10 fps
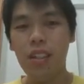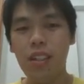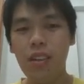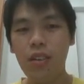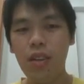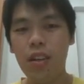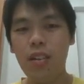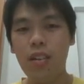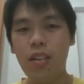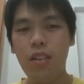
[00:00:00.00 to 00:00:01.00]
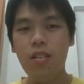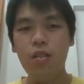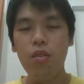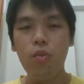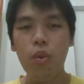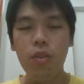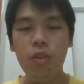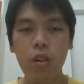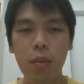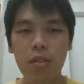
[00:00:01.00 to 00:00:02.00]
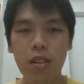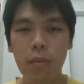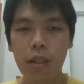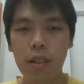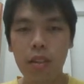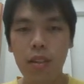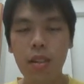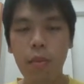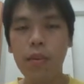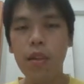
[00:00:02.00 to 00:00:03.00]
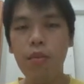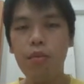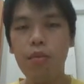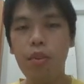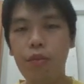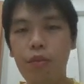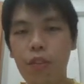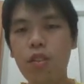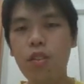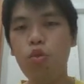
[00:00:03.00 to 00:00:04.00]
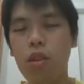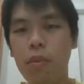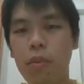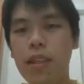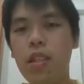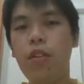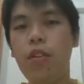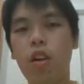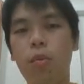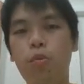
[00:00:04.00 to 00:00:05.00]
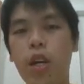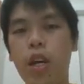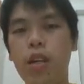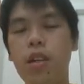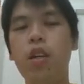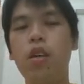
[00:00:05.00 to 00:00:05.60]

Okay, so when we talk about stability, stability refers to the ability of an object